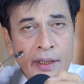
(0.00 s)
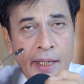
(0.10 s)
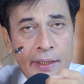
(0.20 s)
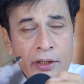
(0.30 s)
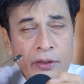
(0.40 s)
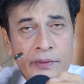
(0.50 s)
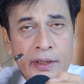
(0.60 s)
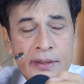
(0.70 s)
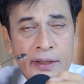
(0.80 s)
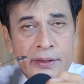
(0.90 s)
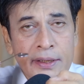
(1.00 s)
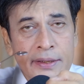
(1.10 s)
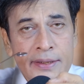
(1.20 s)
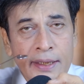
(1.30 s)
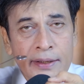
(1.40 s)
any of the structure
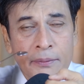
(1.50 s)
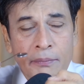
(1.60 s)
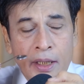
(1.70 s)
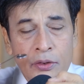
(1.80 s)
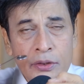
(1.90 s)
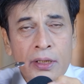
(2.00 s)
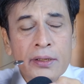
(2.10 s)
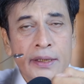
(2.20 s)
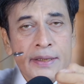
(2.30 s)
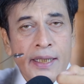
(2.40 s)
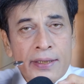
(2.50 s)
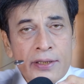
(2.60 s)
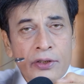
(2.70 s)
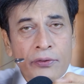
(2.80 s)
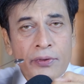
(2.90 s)
inside the mouth, the
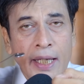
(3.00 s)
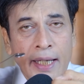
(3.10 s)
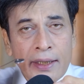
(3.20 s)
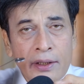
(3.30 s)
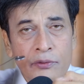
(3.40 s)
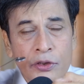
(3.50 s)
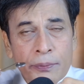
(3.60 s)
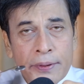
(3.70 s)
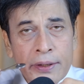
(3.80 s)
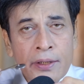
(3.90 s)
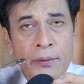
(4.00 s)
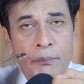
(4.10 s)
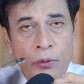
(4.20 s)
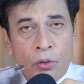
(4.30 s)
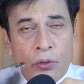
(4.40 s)
chances of gagging would be
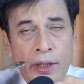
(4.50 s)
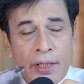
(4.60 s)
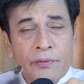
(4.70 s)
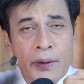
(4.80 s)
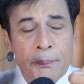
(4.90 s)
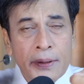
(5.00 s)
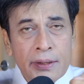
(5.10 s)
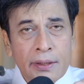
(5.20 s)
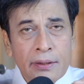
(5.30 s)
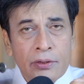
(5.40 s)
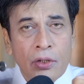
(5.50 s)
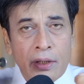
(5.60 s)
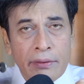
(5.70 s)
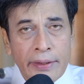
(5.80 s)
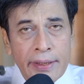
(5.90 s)
more. If the patient
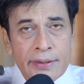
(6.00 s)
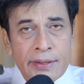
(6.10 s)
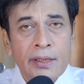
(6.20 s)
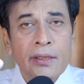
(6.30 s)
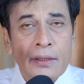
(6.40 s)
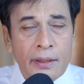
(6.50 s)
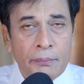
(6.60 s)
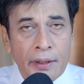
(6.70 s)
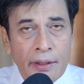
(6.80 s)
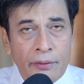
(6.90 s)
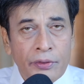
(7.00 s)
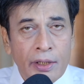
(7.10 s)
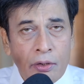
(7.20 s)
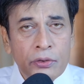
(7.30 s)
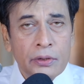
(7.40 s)
tolerates the mirror
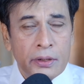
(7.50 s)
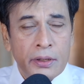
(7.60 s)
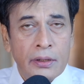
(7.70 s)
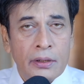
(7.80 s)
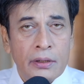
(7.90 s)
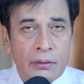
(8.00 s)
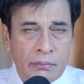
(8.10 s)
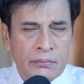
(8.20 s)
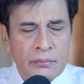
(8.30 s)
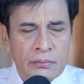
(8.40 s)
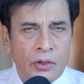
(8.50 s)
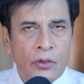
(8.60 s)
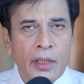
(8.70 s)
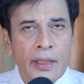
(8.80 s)
without local